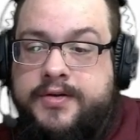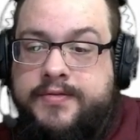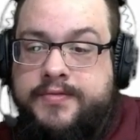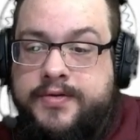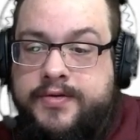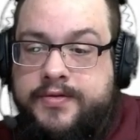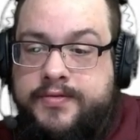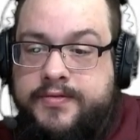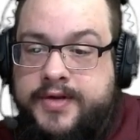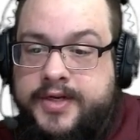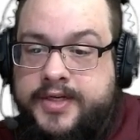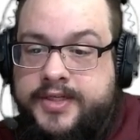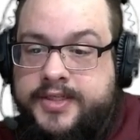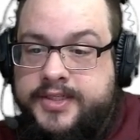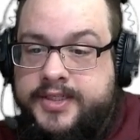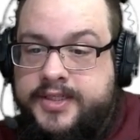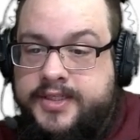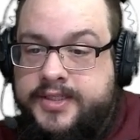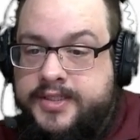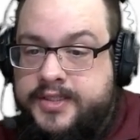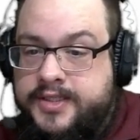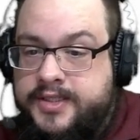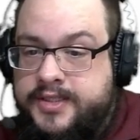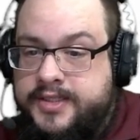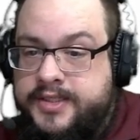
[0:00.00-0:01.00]
real quick
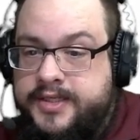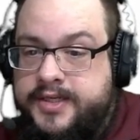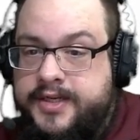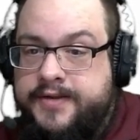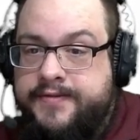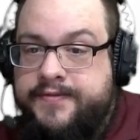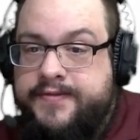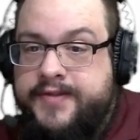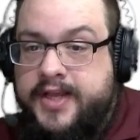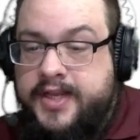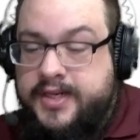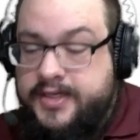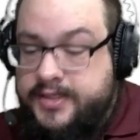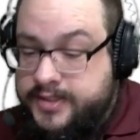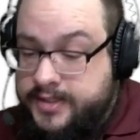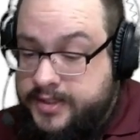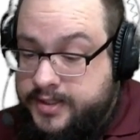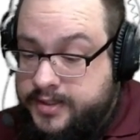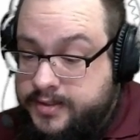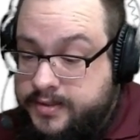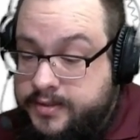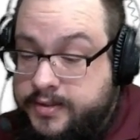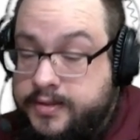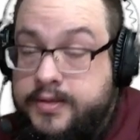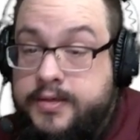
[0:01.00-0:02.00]
just to see if that's it.
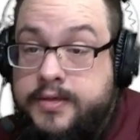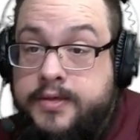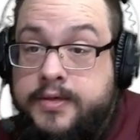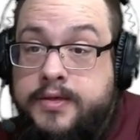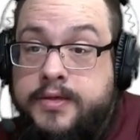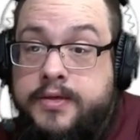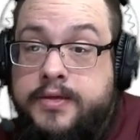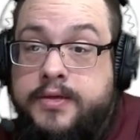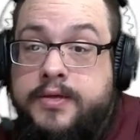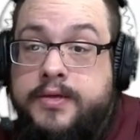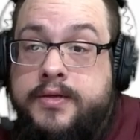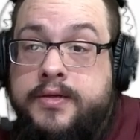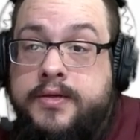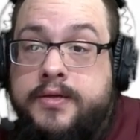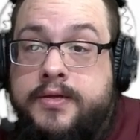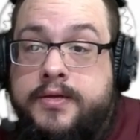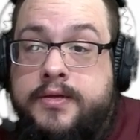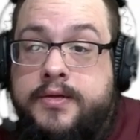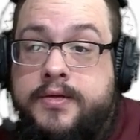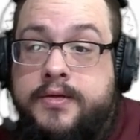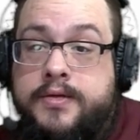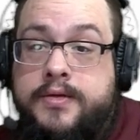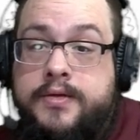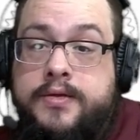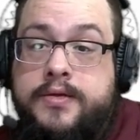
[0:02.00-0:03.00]

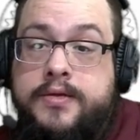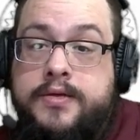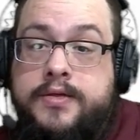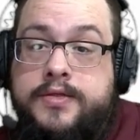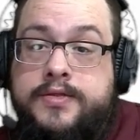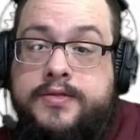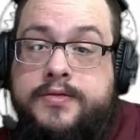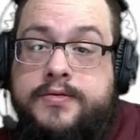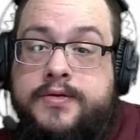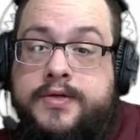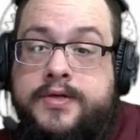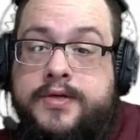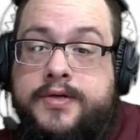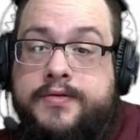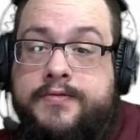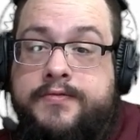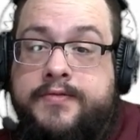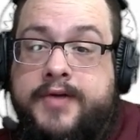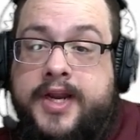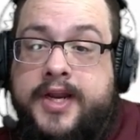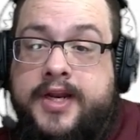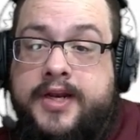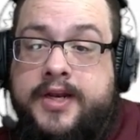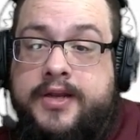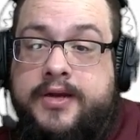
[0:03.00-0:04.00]
So we're going to
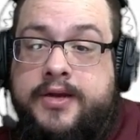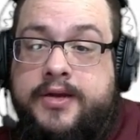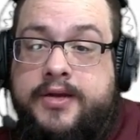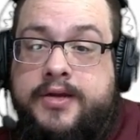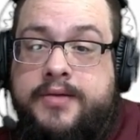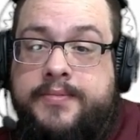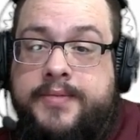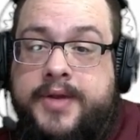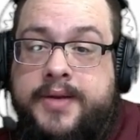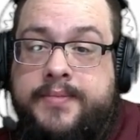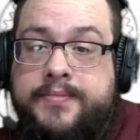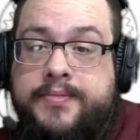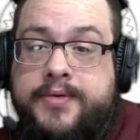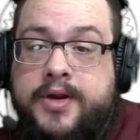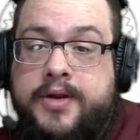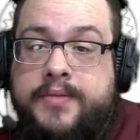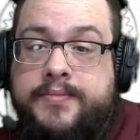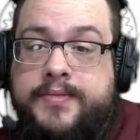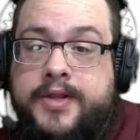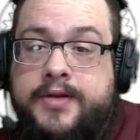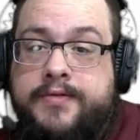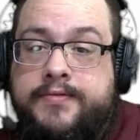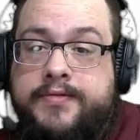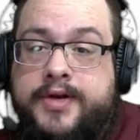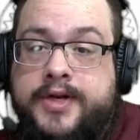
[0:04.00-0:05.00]
right click on command prompt
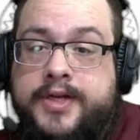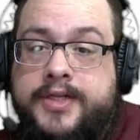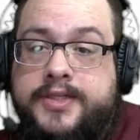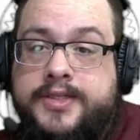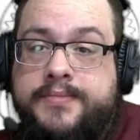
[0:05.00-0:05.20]
and run as